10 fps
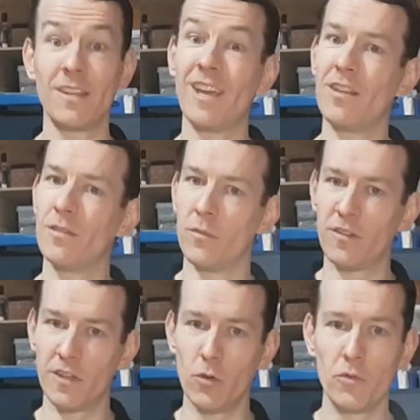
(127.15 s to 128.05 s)
it takes some
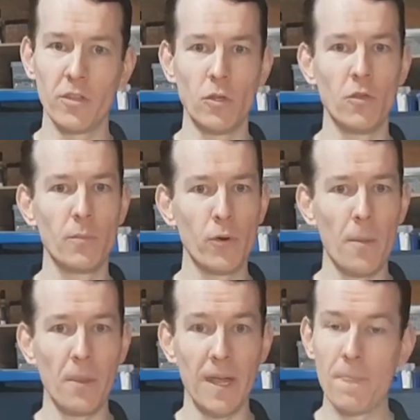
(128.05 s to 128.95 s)
skill to use
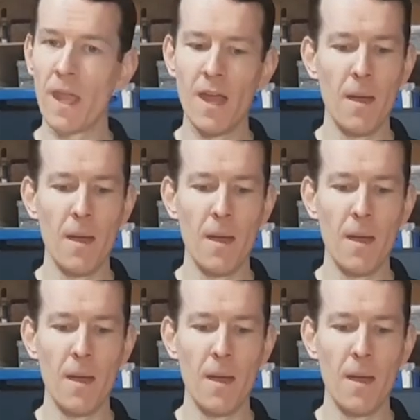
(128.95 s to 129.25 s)
properly,